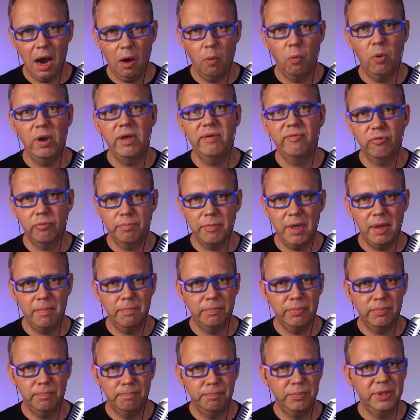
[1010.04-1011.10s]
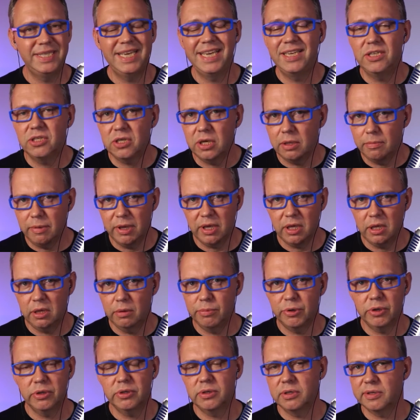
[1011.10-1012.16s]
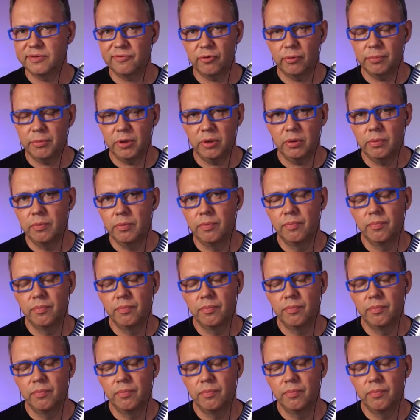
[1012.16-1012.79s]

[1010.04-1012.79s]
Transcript: away from them potentially making a purchase from you?